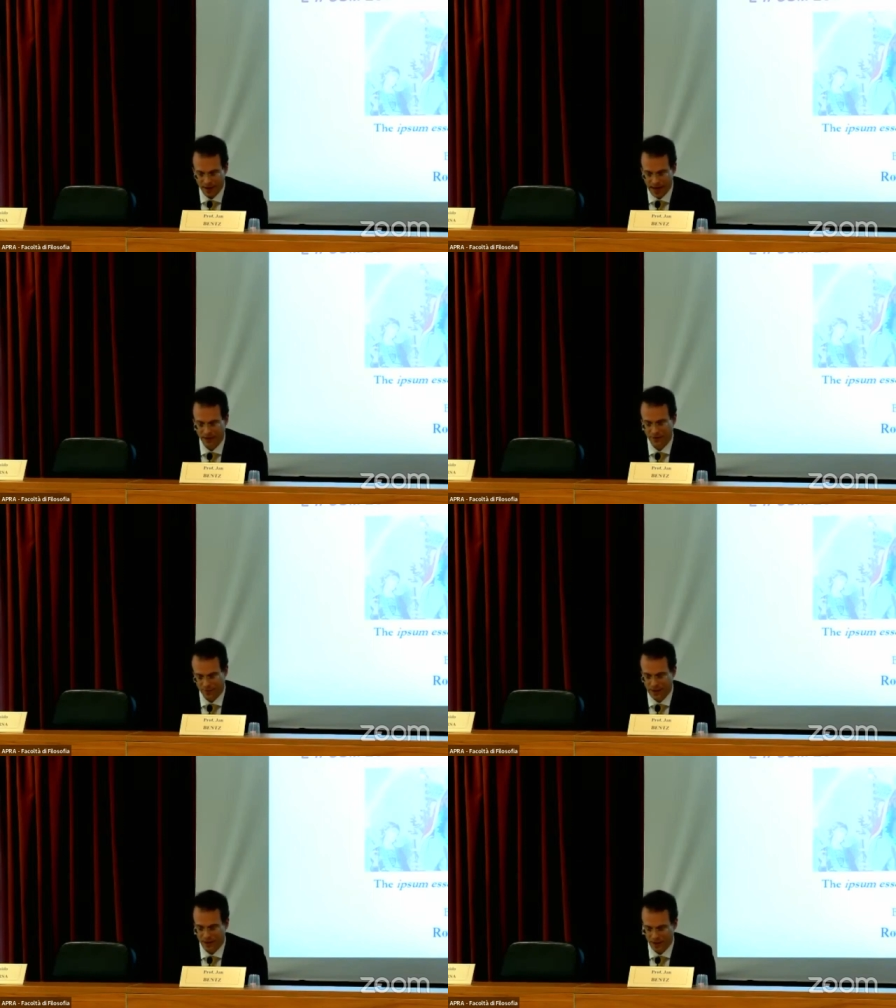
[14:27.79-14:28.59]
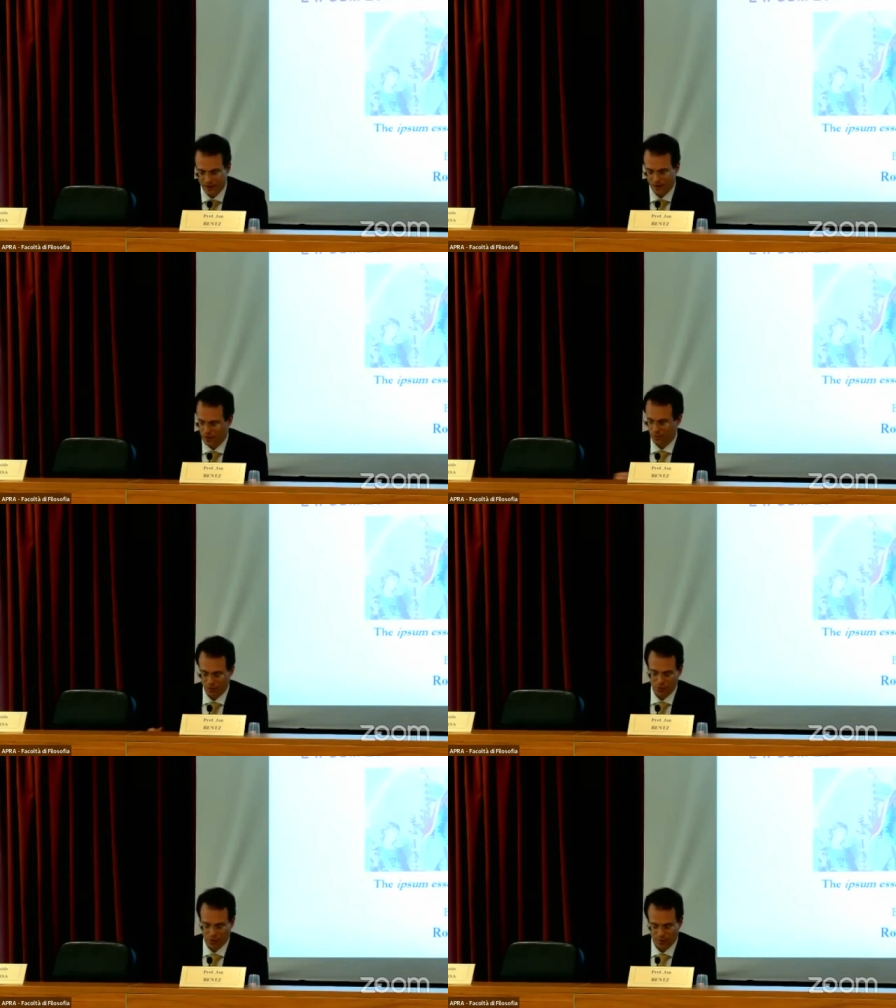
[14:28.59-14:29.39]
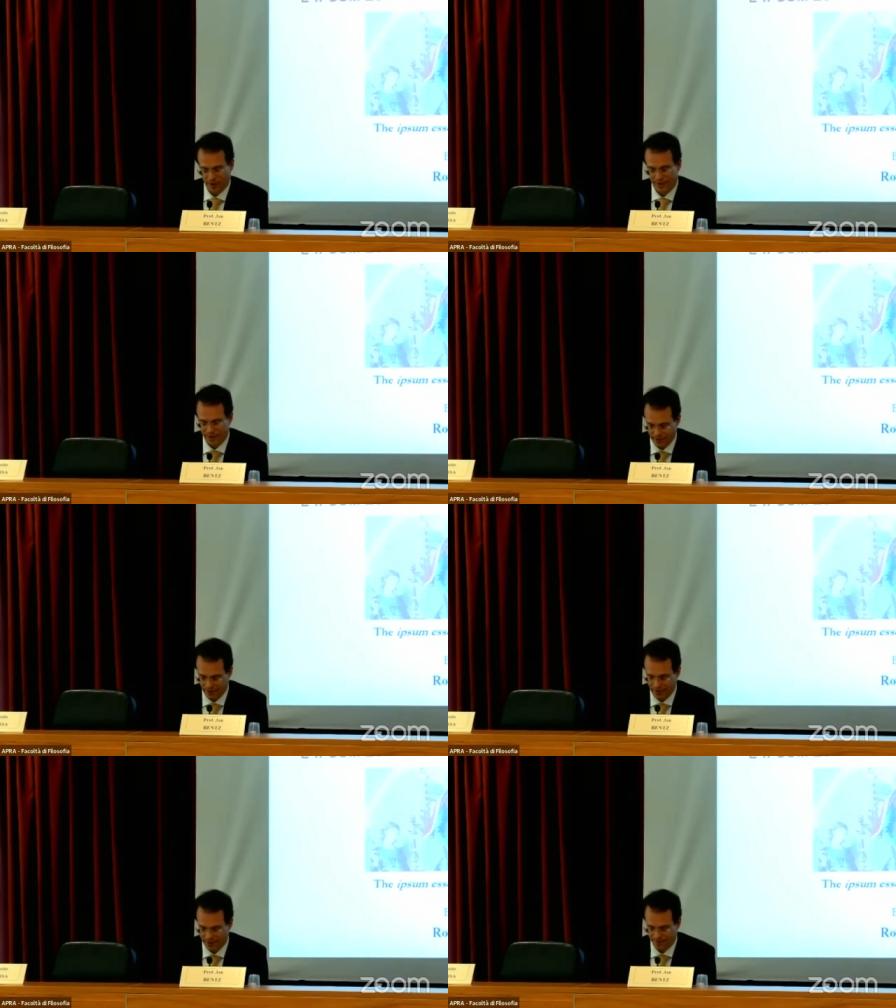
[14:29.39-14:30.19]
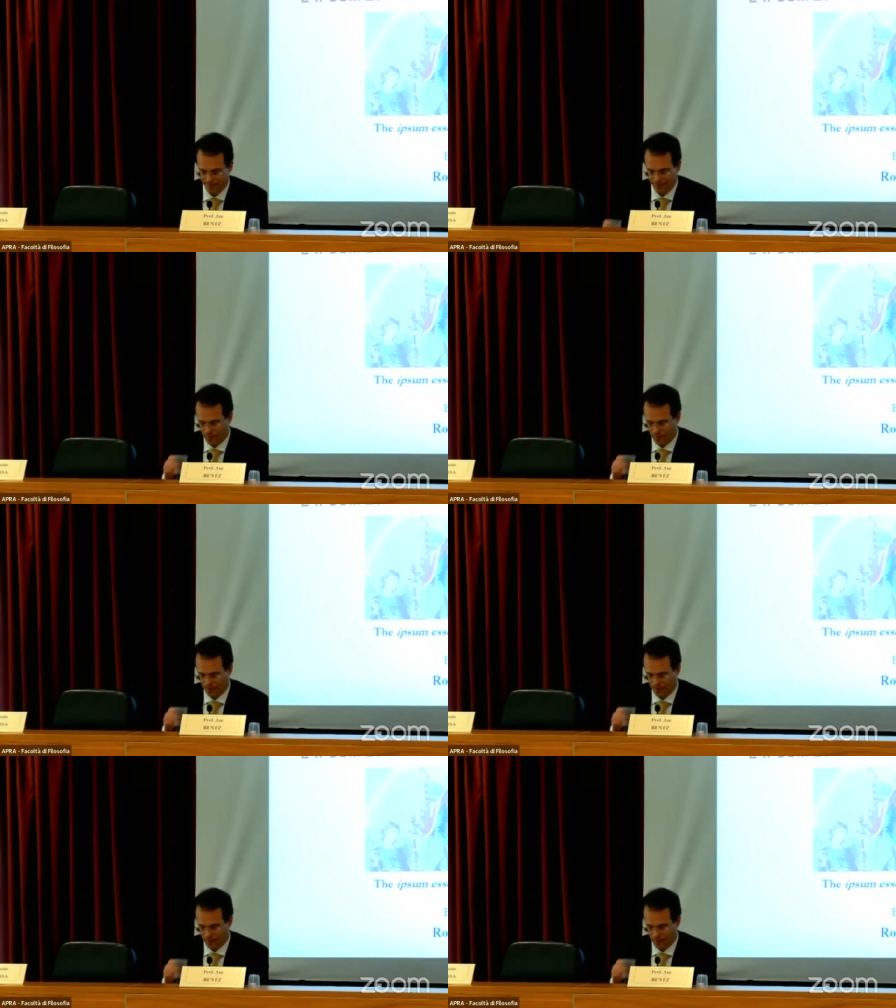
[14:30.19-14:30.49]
The act of being is pure positivity.